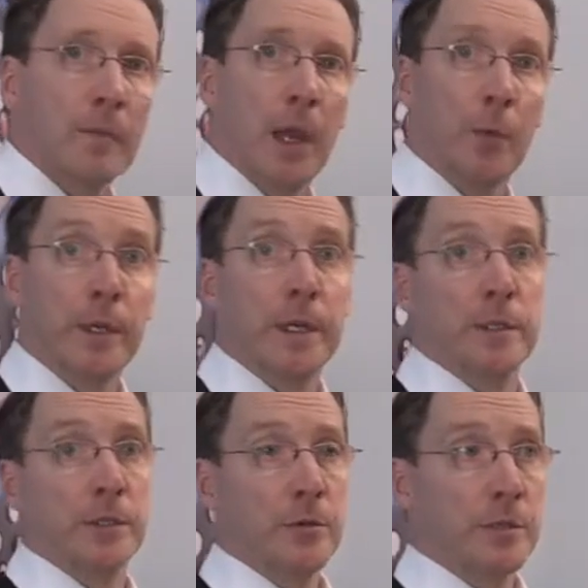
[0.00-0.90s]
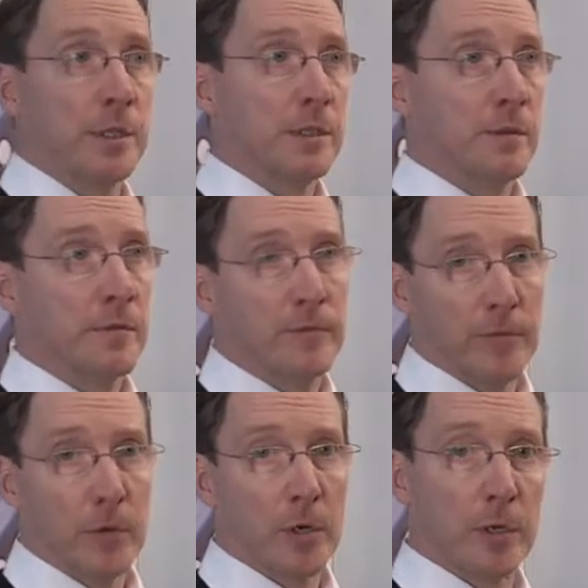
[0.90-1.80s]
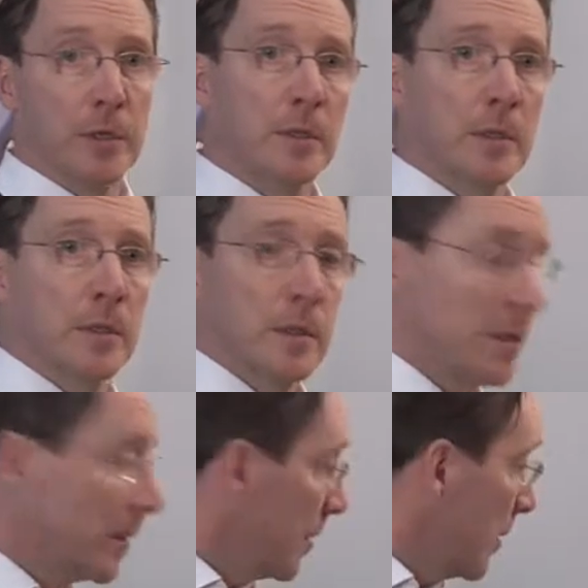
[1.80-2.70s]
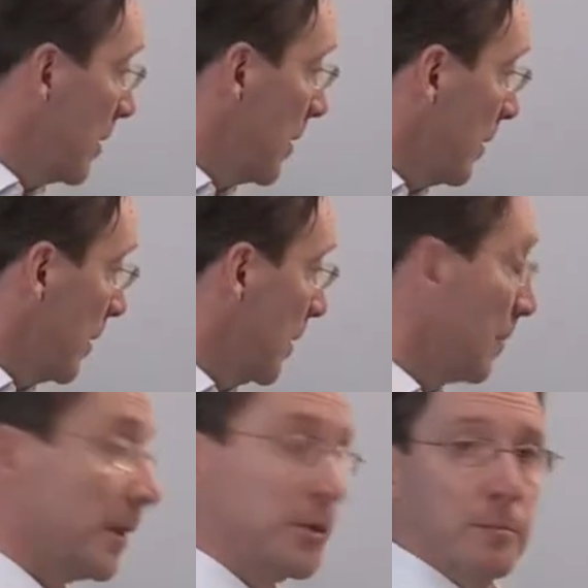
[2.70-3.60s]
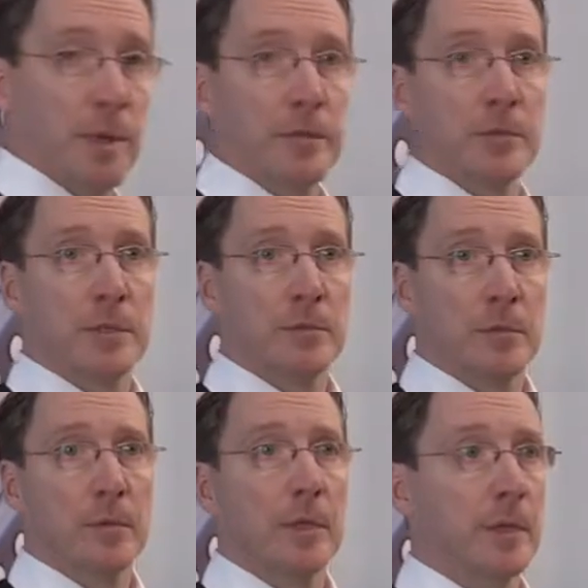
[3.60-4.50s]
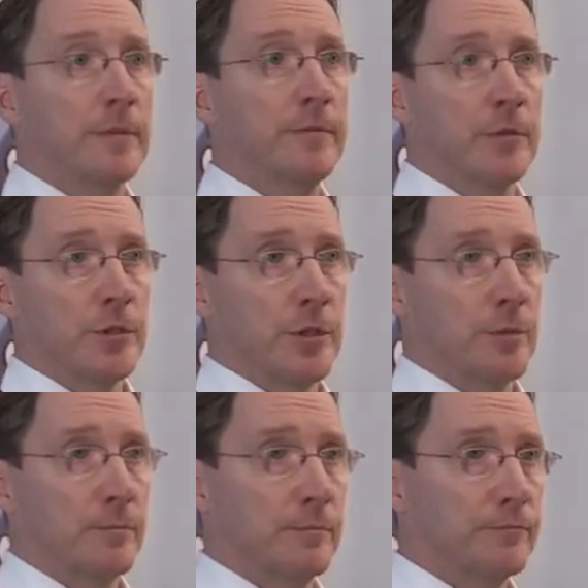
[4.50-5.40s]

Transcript: and we can use it for measurements in the future.